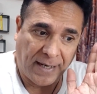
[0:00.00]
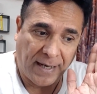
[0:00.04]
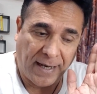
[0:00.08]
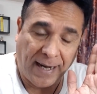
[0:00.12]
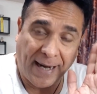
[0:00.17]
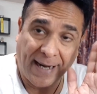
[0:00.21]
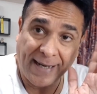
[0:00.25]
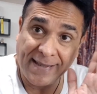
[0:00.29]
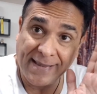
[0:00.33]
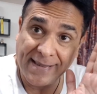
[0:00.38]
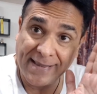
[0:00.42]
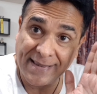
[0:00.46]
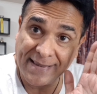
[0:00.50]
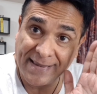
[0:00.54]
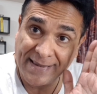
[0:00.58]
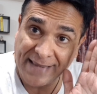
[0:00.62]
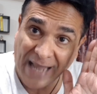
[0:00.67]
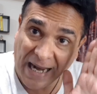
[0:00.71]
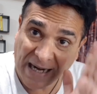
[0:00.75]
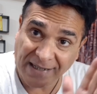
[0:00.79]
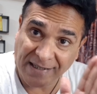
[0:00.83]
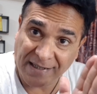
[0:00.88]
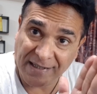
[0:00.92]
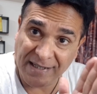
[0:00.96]
and
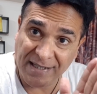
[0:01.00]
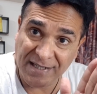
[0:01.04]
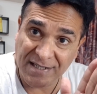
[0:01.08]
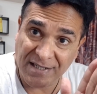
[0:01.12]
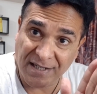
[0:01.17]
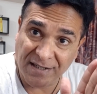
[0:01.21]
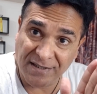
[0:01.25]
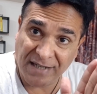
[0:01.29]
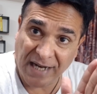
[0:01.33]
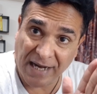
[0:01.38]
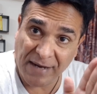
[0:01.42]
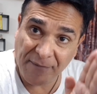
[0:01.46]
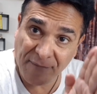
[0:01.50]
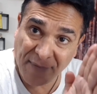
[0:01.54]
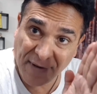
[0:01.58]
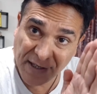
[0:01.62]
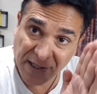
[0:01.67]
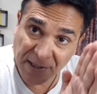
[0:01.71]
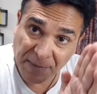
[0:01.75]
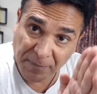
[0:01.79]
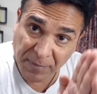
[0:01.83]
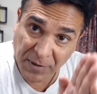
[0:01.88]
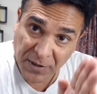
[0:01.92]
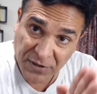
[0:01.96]
that is the time when
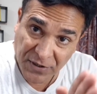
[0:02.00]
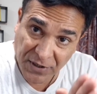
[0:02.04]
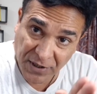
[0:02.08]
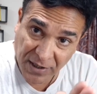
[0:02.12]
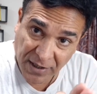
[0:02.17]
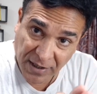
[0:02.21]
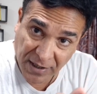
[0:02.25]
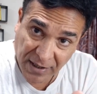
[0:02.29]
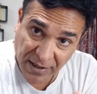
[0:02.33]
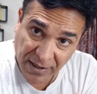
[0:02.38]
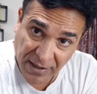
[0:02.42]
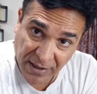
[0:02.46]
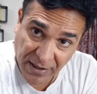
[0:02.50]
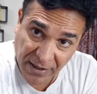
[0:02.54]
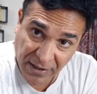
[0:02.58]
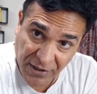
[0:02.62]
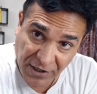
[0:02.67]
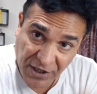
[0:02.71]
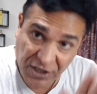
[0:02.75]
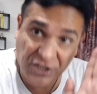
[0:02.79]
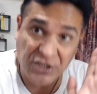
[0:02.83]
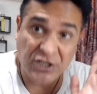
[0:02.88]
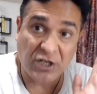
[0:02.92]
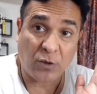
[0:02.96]
the person
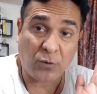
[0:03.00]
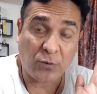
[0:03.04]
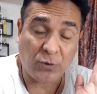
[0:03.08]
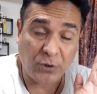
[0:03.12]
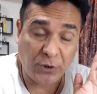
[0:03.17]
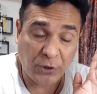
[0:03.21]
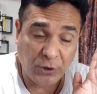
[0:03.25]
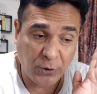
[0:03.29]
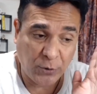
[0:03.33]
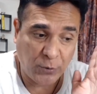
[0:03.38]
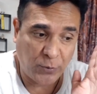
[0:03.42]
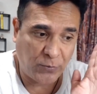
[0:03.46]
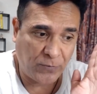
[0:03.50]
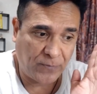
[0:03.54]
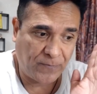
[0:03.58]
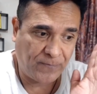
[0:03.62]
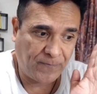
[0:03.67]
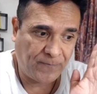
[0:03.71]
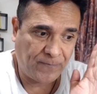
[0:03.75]
reached out to you,